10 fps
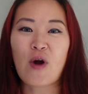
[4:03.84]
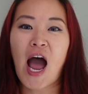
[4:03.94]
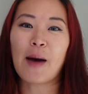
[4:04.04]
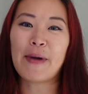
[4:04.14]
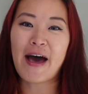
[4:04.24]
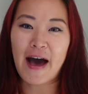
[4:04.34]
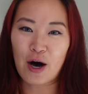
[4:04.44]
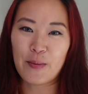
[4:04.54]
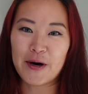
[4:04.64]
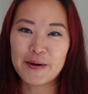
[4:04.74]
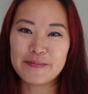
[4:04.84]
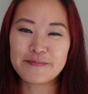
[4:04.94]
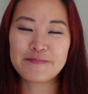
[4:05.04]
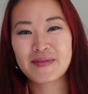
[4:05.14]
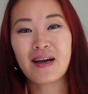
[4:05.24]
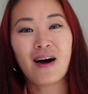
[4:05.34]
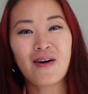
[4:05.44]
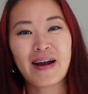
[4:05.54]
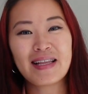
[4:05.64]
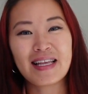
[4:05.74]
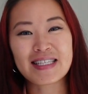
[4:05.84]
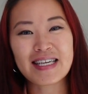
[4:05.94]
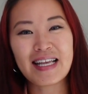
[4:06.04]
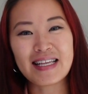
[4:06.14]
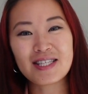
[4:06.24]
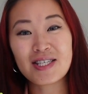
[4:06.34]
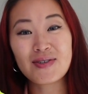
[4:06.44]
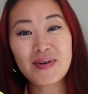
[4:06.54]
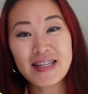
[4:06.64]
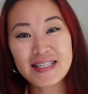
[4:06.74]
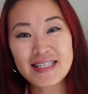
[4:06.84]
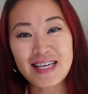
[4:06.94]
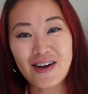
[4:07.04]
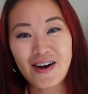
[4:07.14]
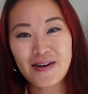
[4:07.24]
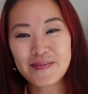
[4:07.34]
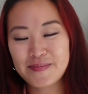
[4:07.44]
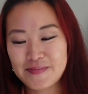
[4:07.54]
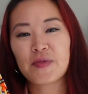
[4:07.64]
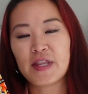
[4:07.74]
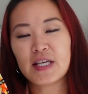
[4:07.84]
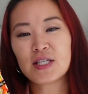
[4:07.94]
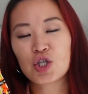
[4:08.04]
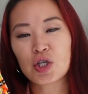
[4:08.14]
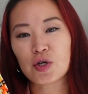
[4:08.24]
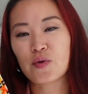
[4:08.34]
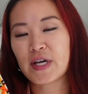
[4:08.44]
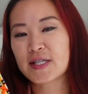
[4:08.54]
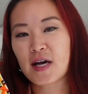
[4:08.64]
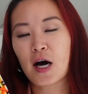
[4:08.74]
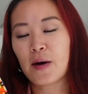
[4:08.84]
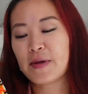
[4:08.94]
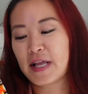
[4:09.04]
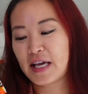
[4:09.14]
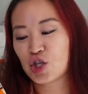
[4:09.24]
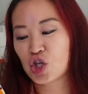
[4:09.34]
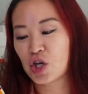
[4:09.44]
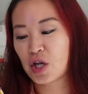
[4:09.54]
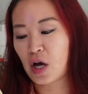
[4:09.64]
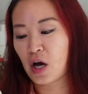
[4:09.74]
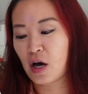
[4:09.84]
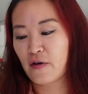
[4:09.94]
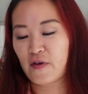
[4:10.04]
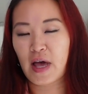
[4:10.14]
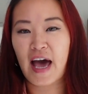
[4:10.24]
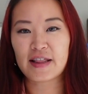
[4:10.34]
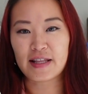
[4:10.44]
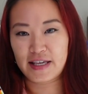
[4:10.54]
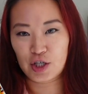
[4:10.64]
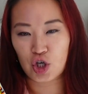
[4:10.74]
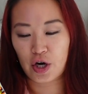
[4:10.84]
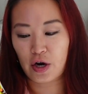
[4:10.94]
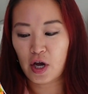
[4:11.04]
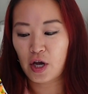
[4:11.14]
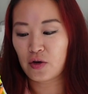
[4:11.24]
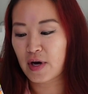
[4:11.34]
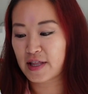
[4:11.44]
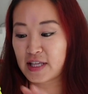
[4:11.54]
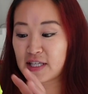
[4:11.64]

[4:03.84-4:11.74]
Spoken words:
Rap Album. All right, let's get into the sneaker. This shoe is a combination of athleisure. You got the